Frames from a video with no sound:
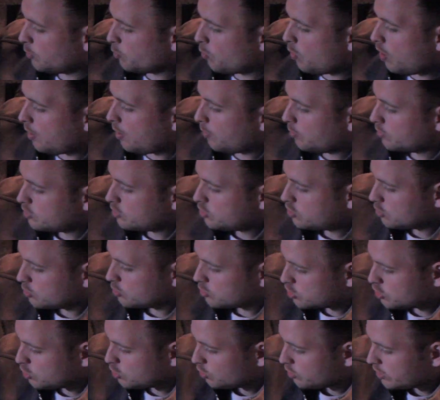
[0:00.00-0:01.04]
What I want you to do
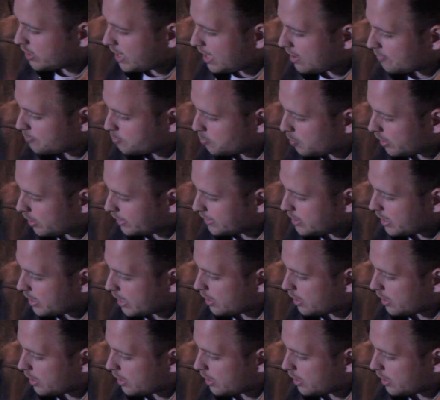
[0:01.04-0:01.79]
is you're going to have mine,